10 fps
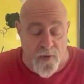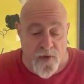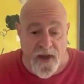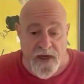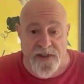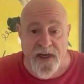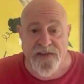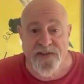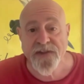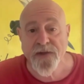we'll get a
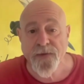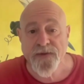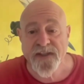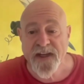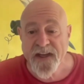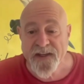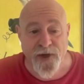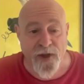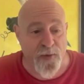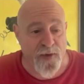chance to see each
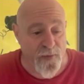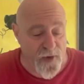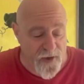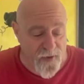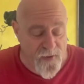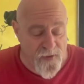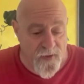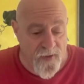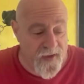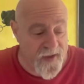other in the real
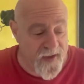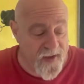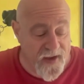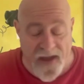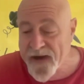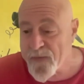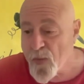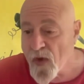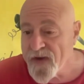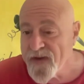at
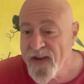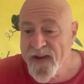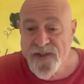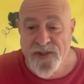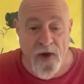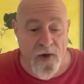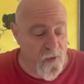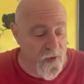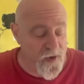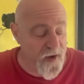one show
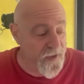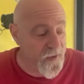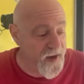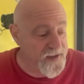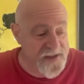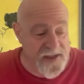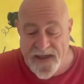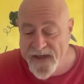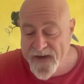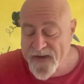or another. I
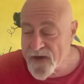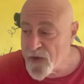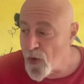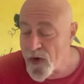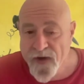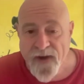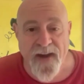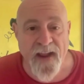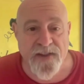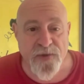see
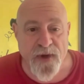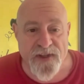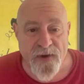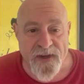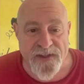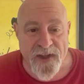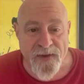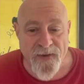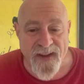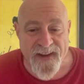Gordon. We saw each
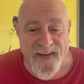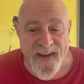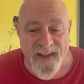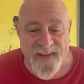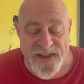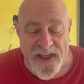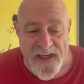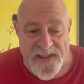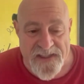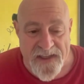other at
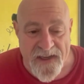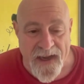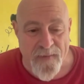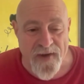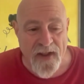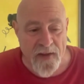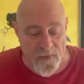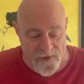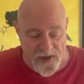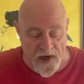GDC, the Game
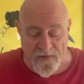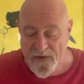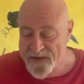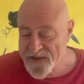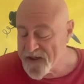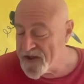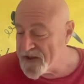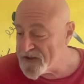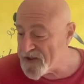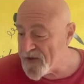Developers Conference.
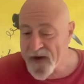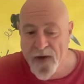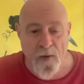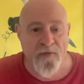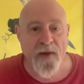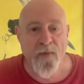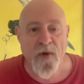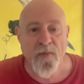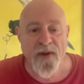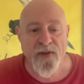So hopefully it
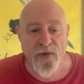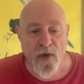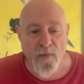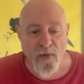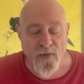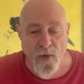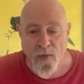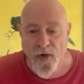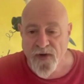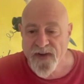won't be too long before
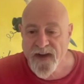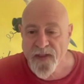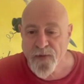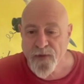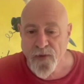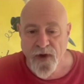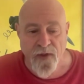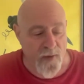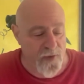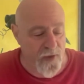we're together in the
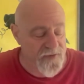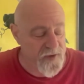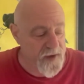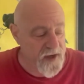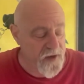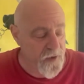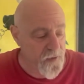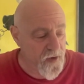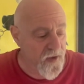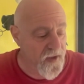real. I would love to meet
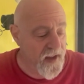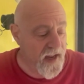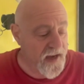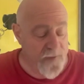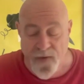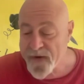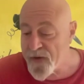you, and it would be